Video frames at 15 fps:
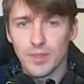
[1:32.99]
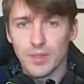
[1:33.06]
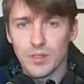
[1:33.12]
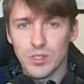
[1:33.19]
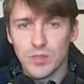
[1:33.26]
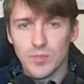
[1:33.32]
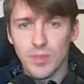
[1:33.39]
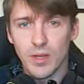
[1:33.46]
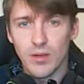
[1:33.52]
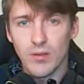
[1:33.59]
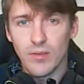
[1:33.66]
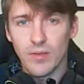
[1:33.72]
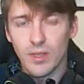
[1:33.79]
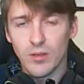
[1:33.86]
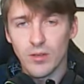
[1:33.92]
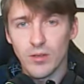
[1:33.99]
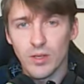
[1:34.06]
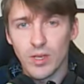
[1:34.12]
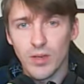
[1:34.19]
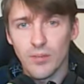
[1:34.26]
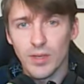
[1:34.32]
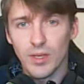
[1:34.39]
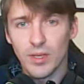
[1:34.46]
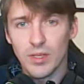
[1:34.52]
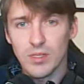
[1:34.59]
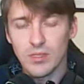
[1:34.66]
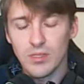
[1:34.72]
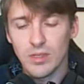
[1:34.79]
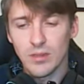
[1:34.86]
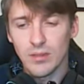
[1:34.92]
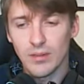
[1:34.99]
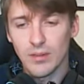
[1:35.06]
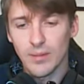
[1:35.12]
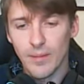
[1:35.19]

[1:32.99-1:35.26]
just better if they don't come, I guess. And